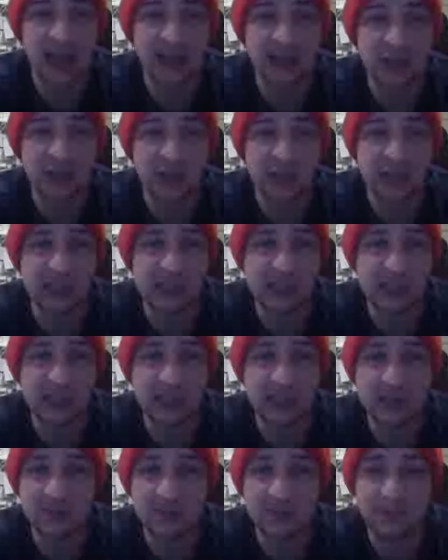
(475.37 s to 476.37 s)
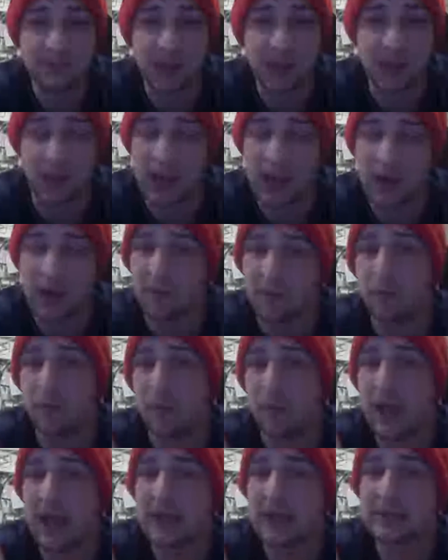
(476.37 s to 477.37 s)
just a matter of
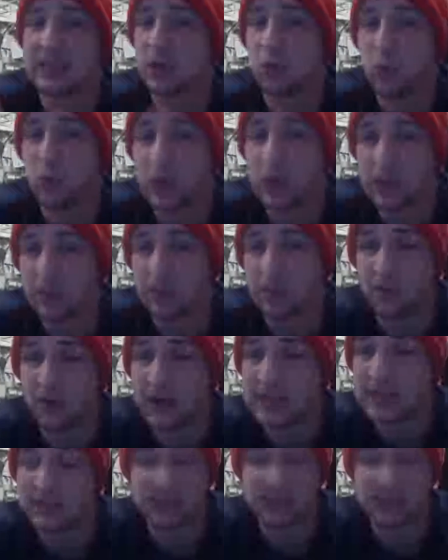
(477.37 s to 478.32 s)
asking when the parade's going to